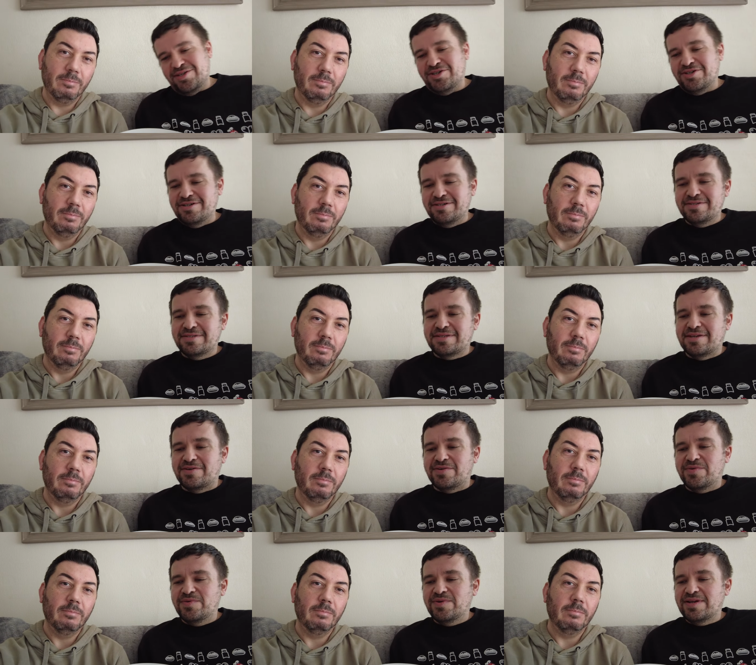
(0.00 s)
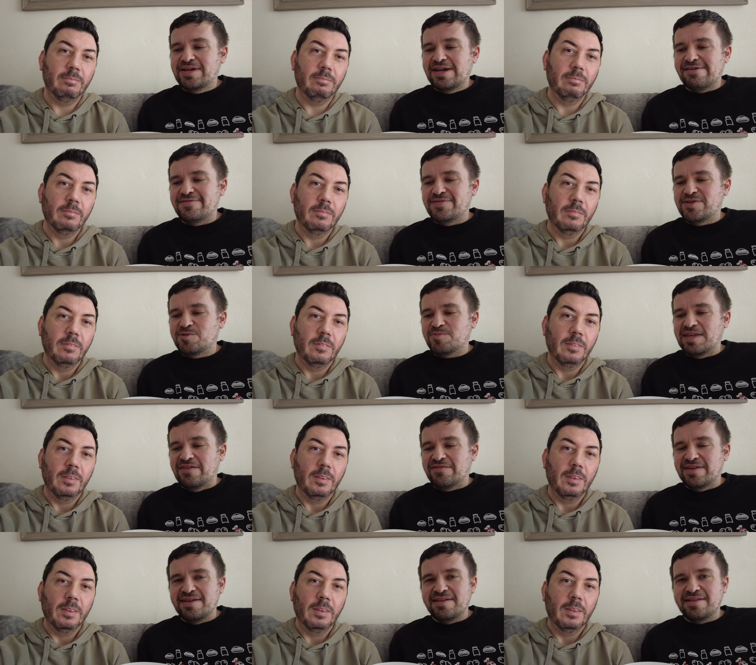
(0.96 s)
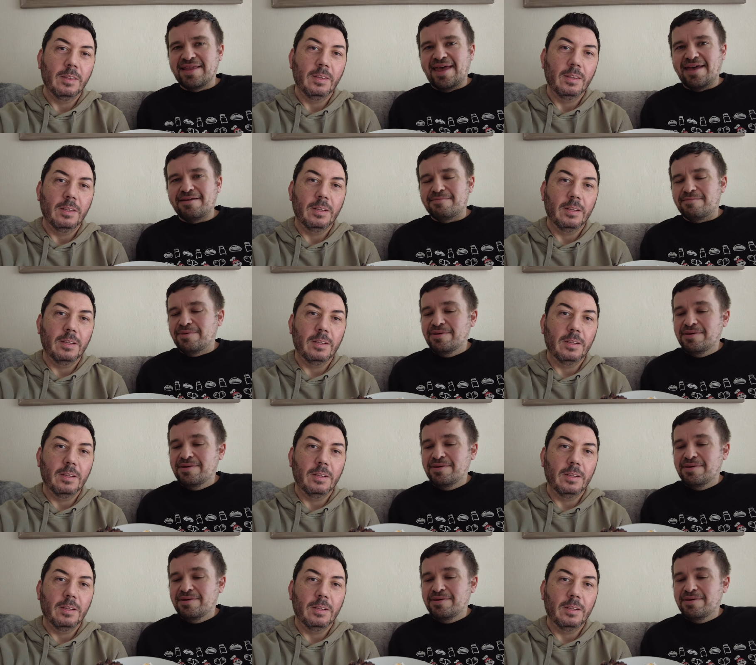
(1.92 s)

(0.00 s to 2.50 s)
Speaker 1: are shut, so Aaron's just been having a little nap.